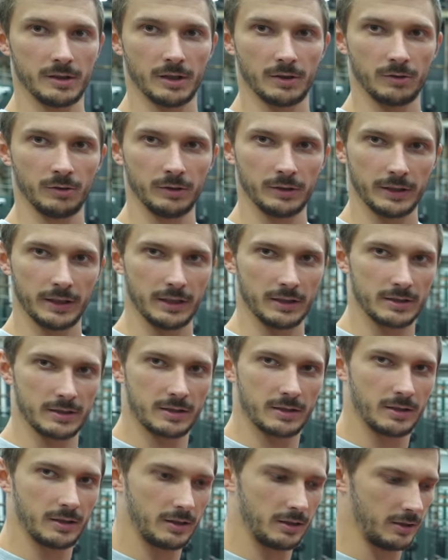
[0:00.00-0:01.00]
The rule
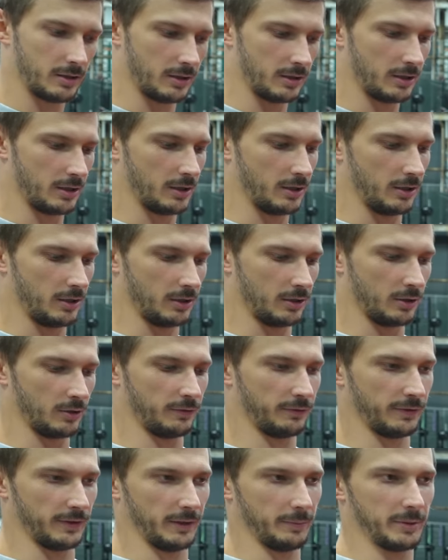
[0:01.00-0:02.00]
is you
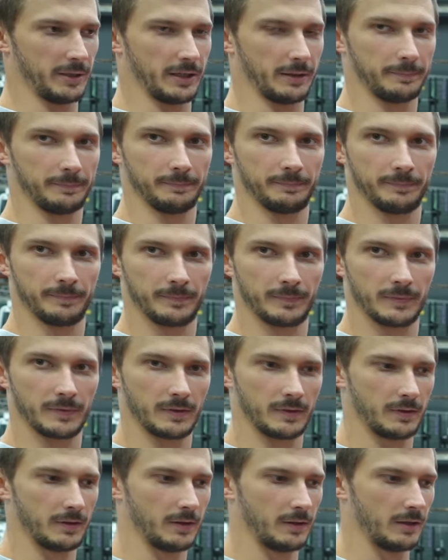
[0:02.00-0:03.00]
flip it up,
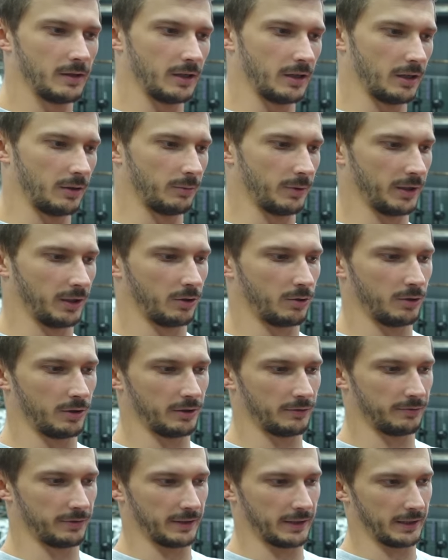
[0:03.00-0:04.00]
and when
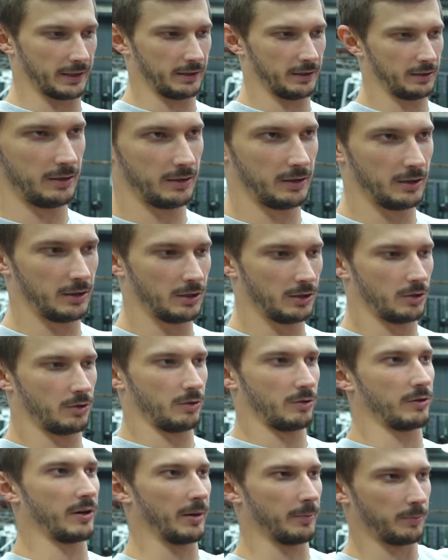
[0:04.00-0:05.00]
coins fly,
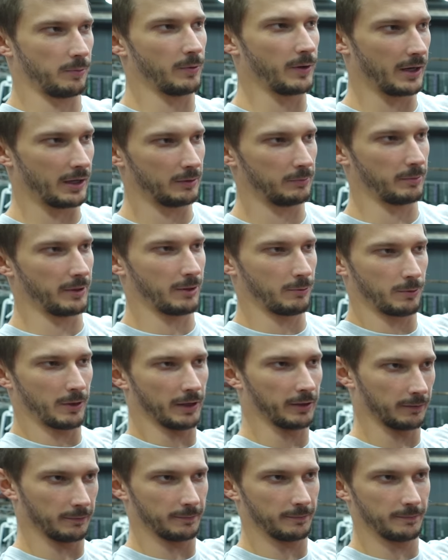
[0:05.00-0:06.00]
you grab one by
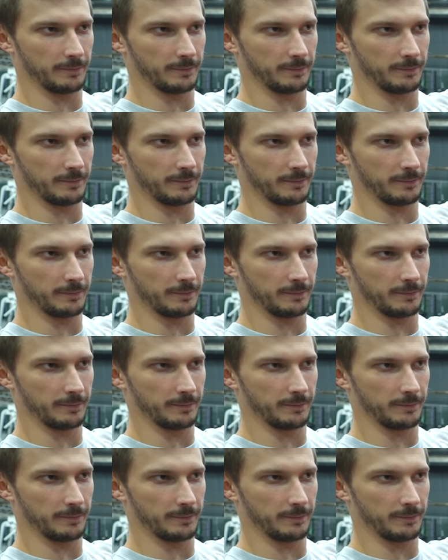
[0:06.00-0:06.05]
one.